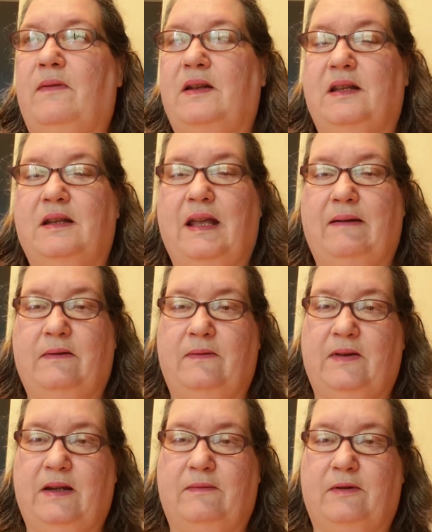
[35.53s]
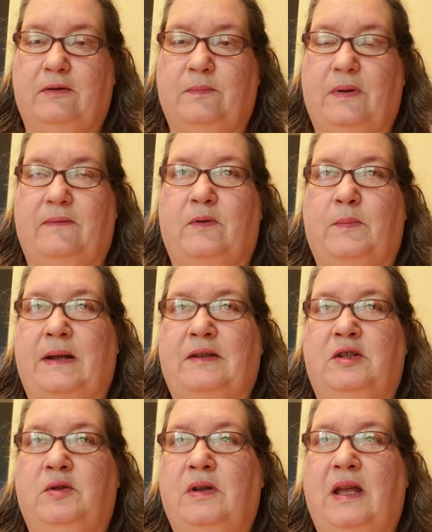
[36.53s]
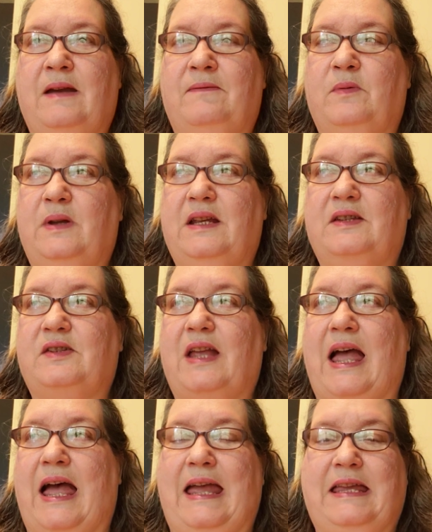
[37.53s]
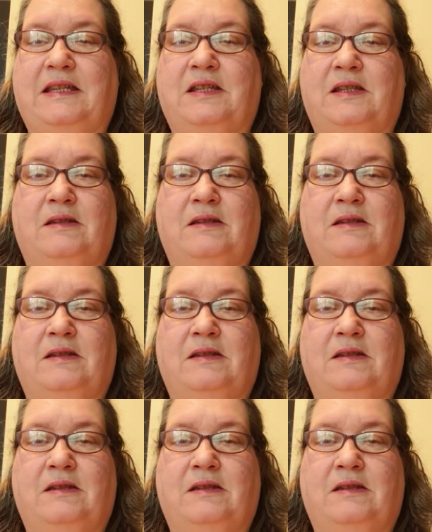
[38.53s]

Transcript: I didn't have a fever, but for about 2.5 weeks, I